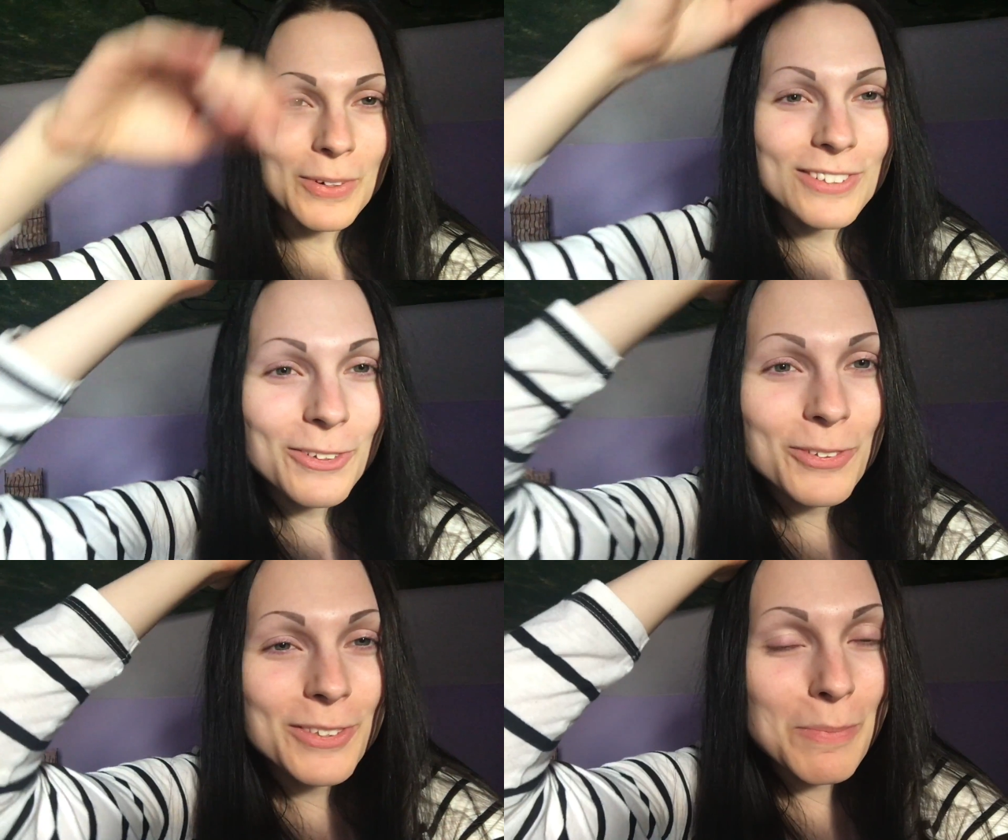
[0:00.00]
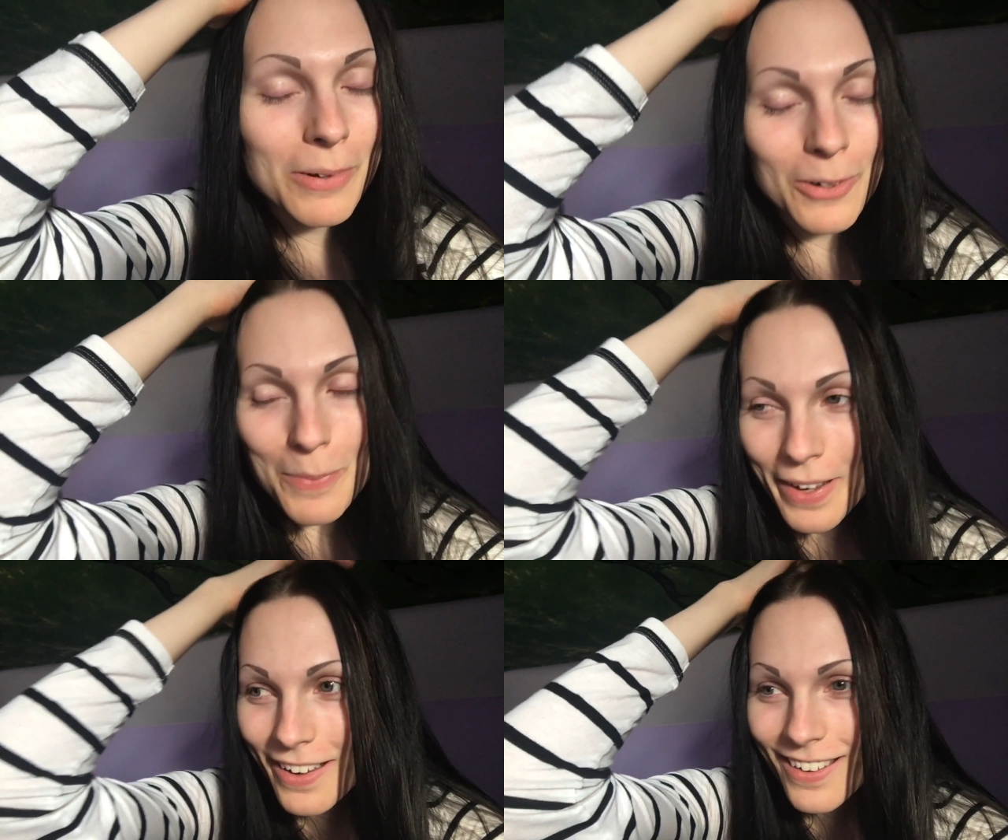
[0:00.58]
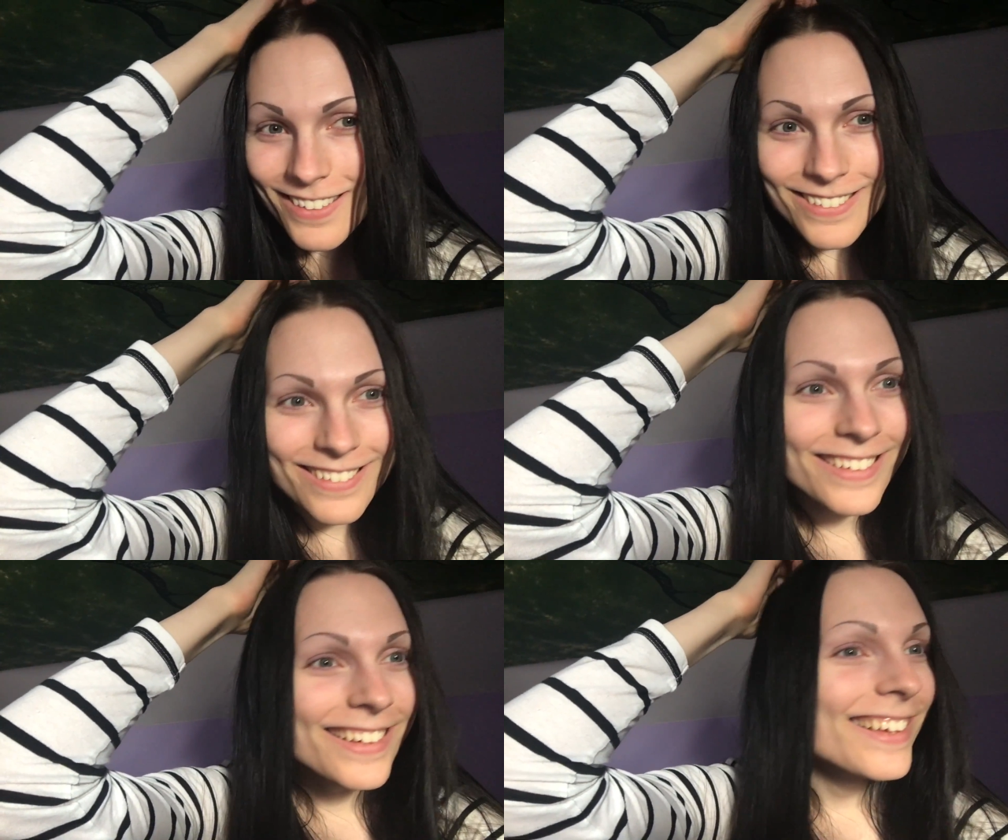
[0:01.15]
It's so simple. Oh my
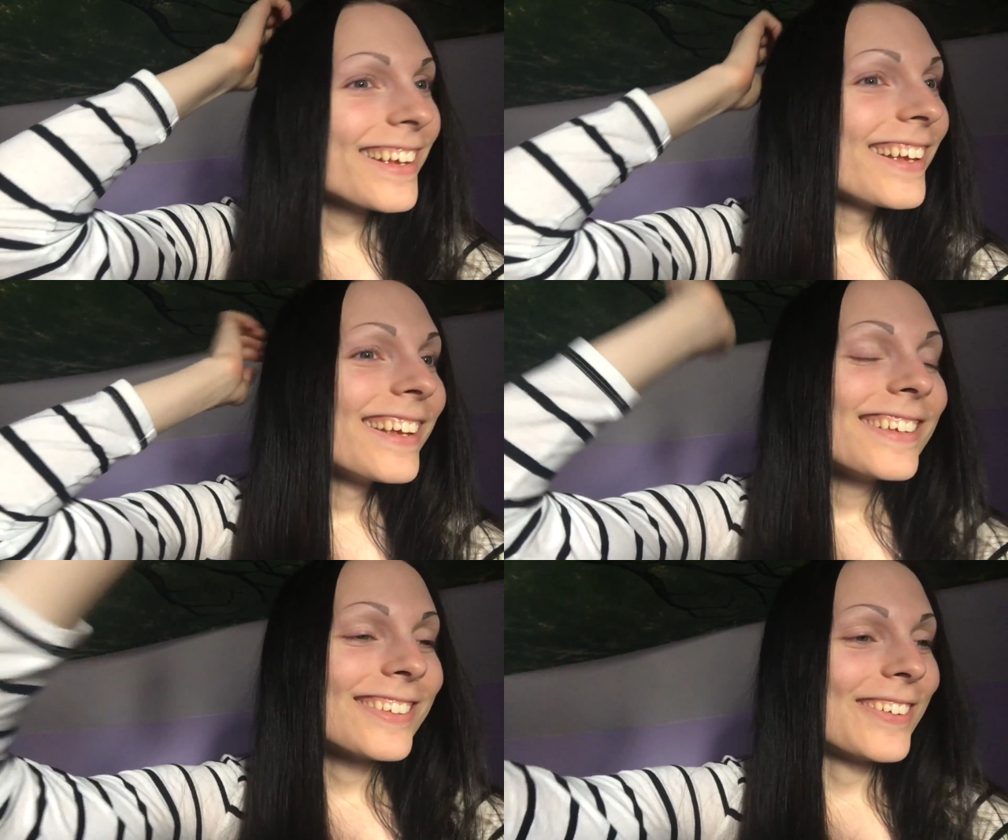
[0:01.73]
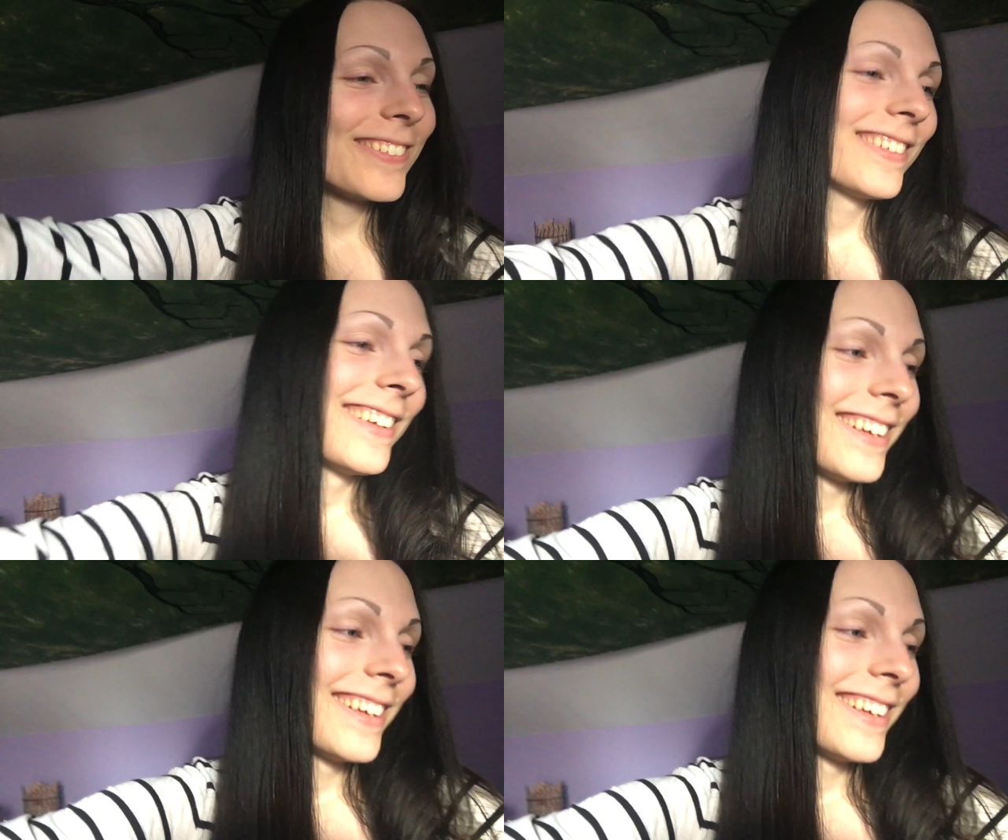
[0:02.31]
gosh. So